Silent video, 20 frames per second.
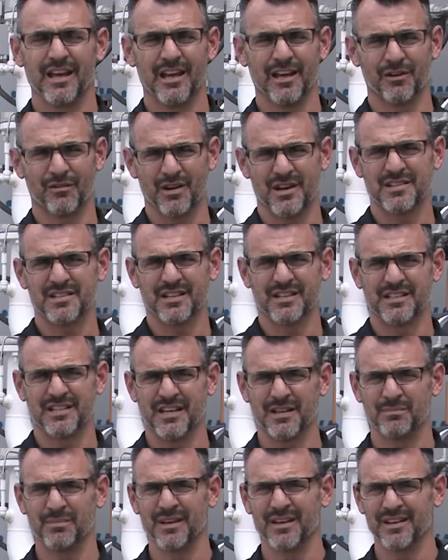Interesting
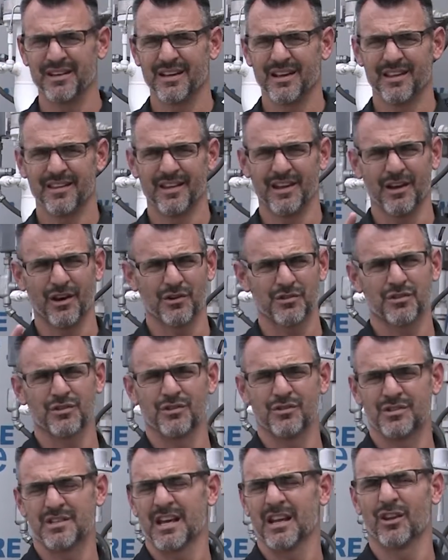tidbit, they also
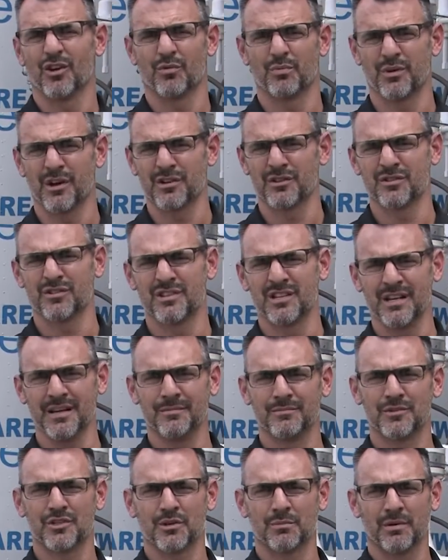use that low pressure
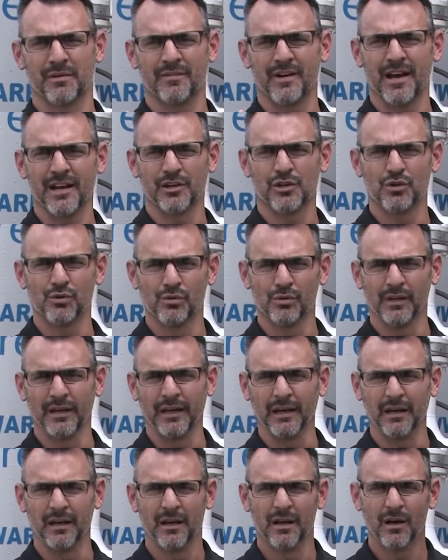steam to provide
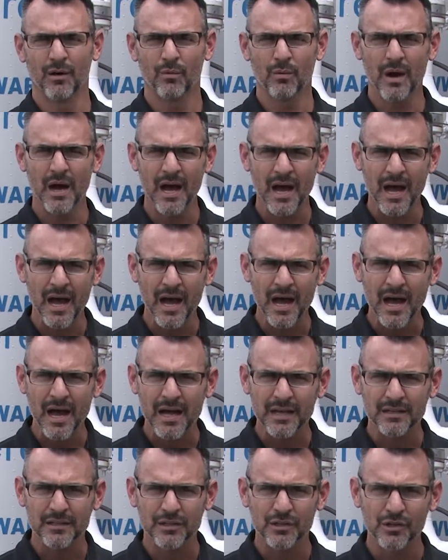cooling.
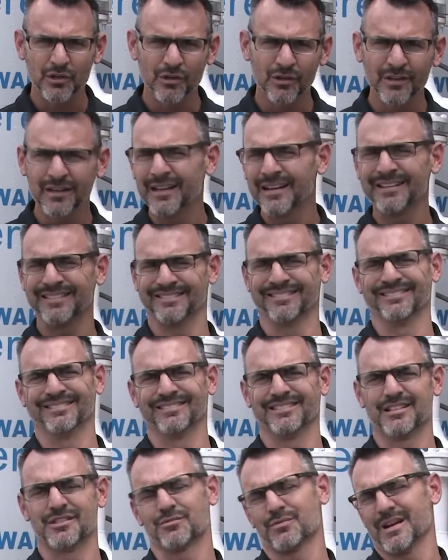What? Cooling?
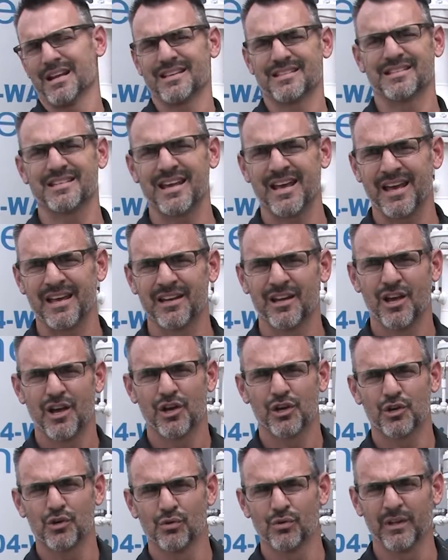That's what I said,
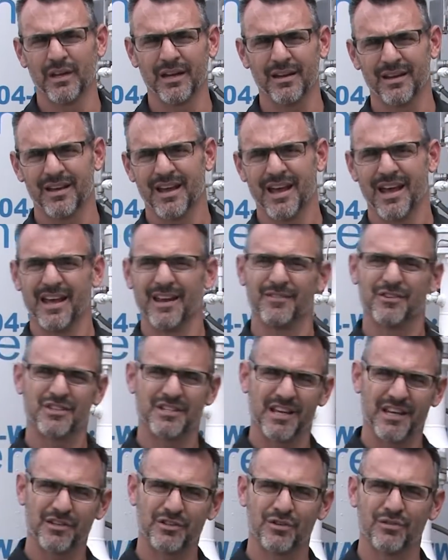cooling. And if you
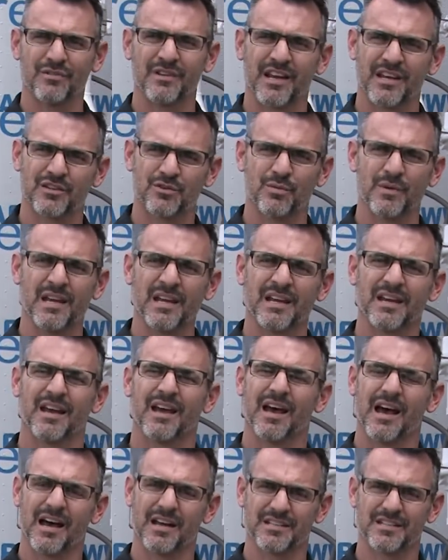stay tuned next week,
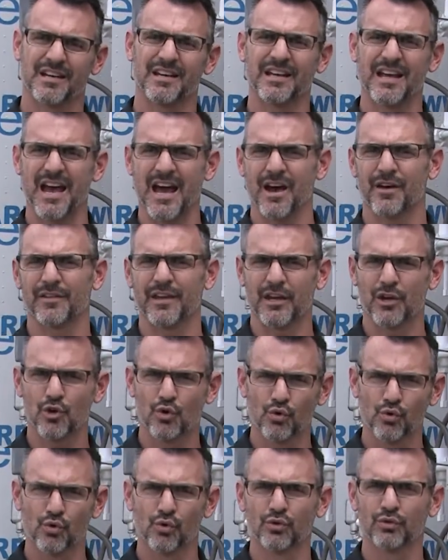I'll tell you how they
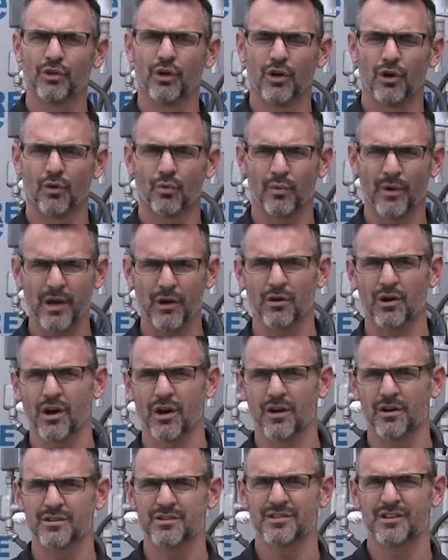cooled rail
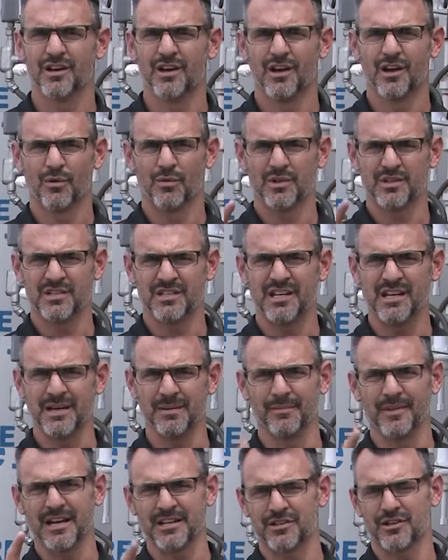cars with
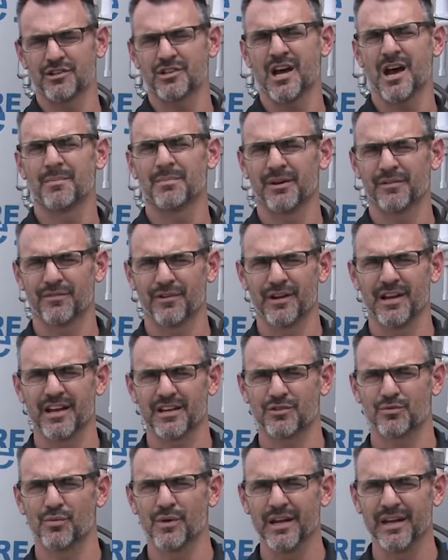steam. That's our topic for
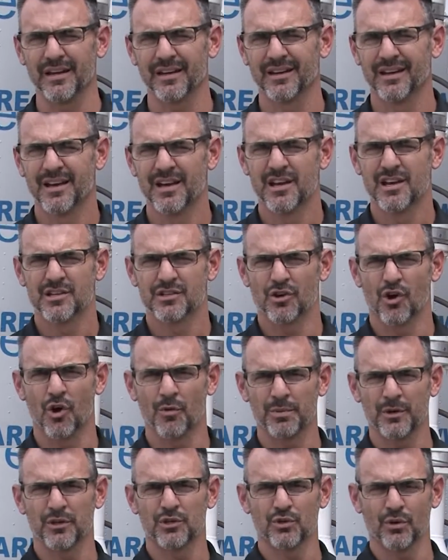next week. So
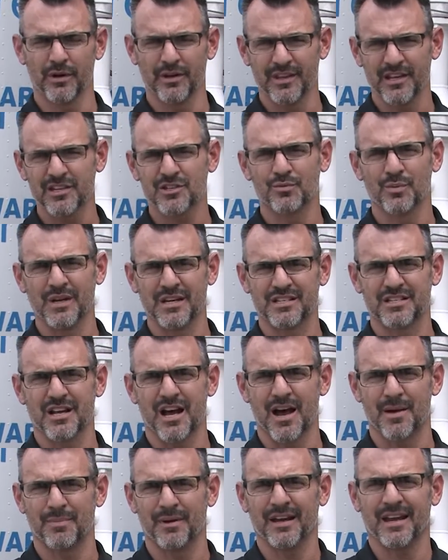hope you enjoyed this week's
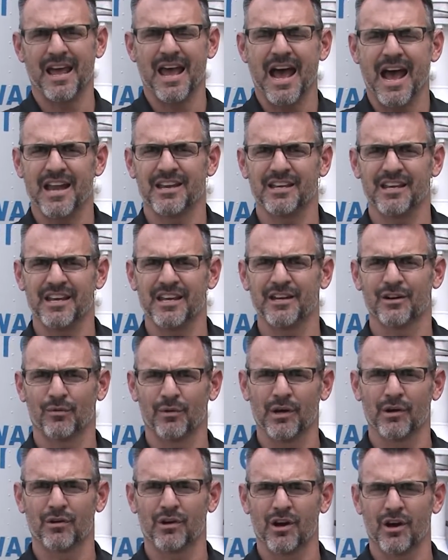topic. How do you heat a
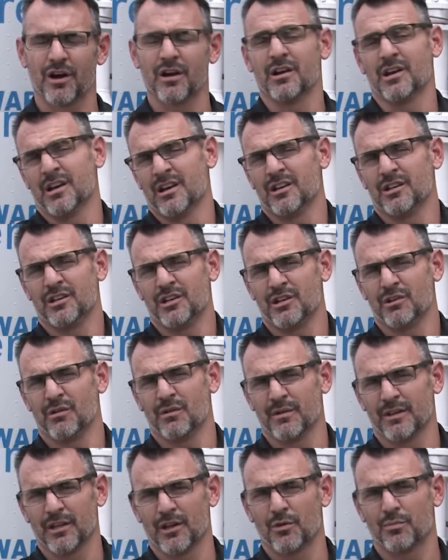rail car? You do
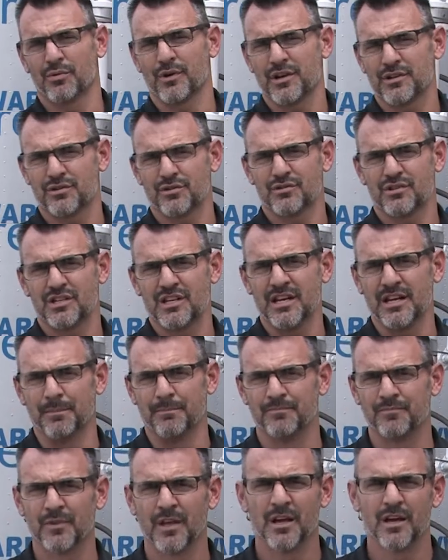it with low pressure
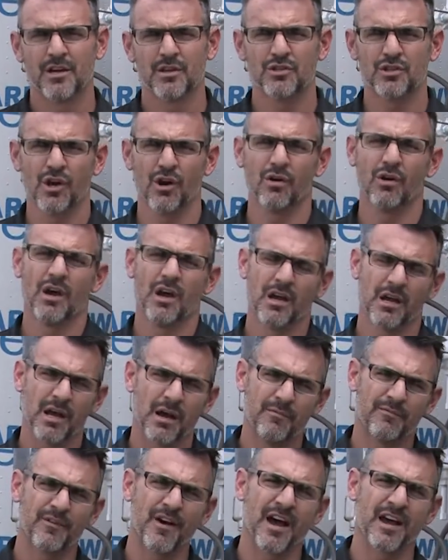steam. So
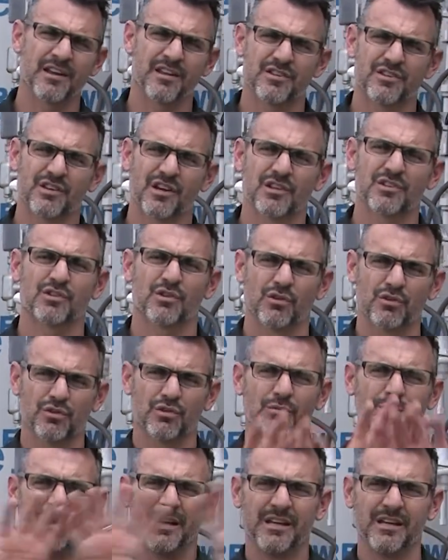come find us on
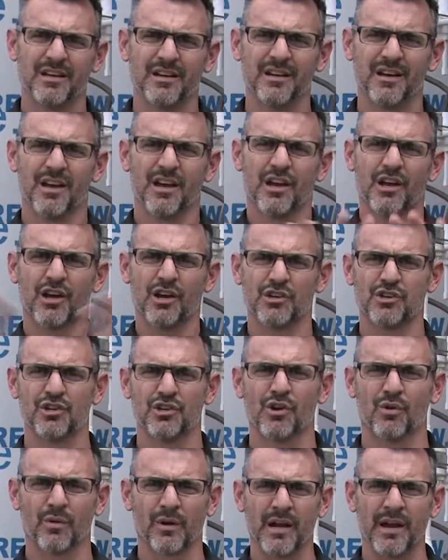social media because
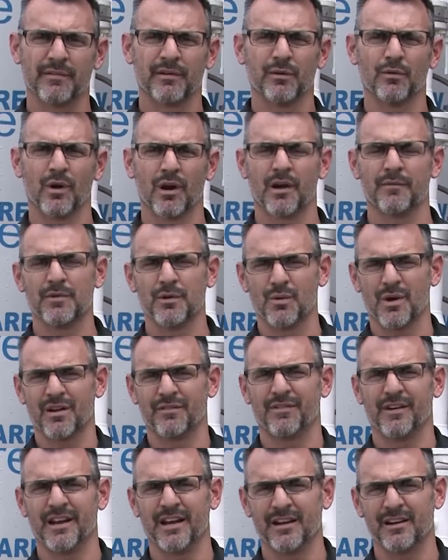you know we're everywhere. If you want
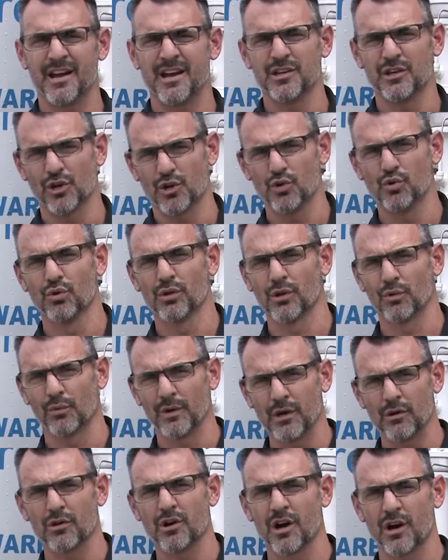to find out how you cool a
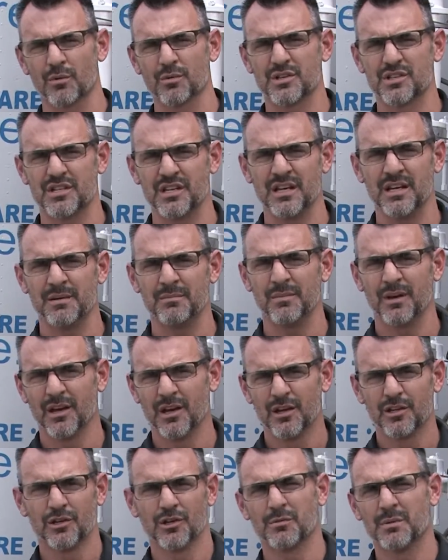rail car with steam,
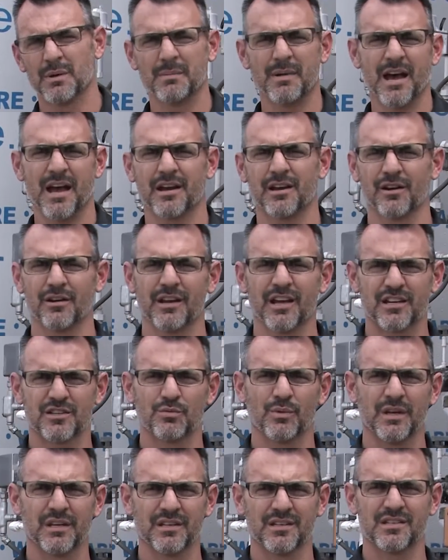you'll be back here
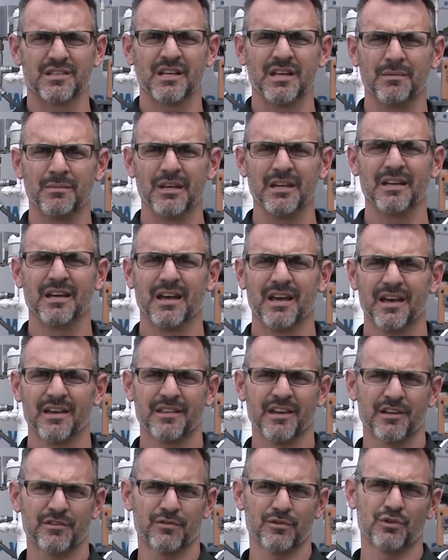next week to see me.
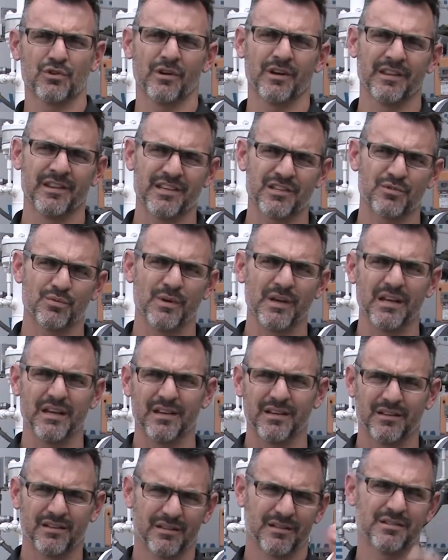Thanks for joining this week.
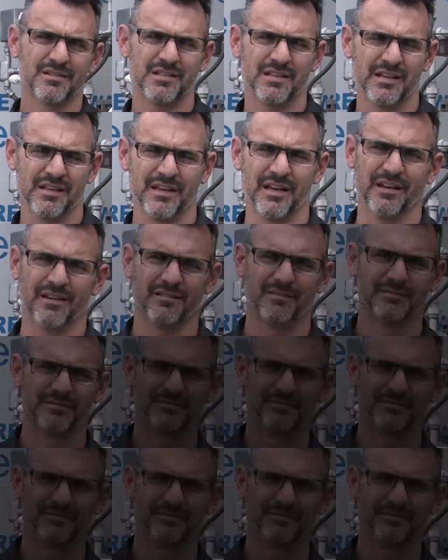See you then.